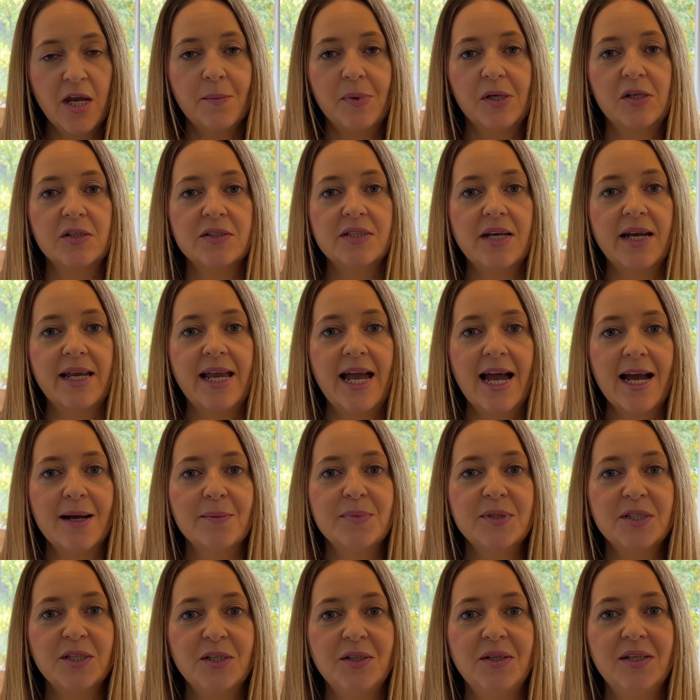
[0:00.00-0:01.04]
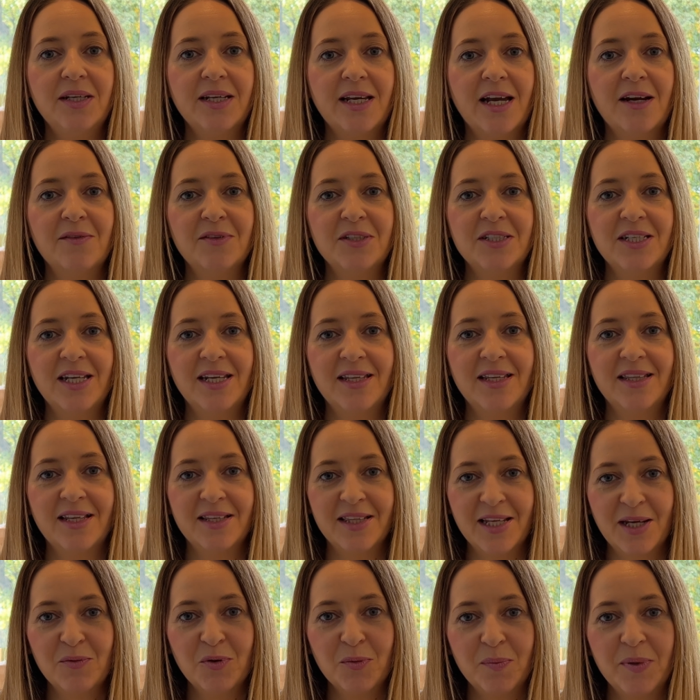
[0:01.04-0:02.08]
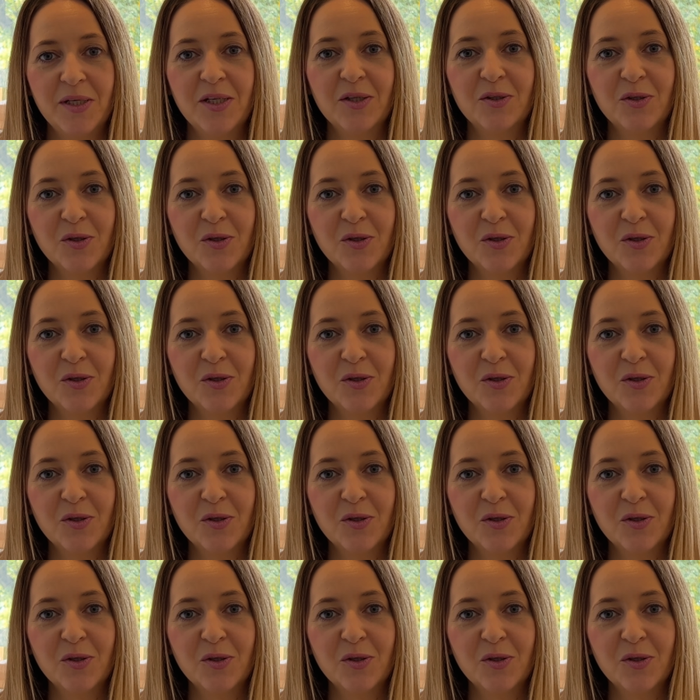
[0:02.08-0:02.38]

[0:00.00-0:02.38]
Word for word: because I absolutely guarantee that there will be a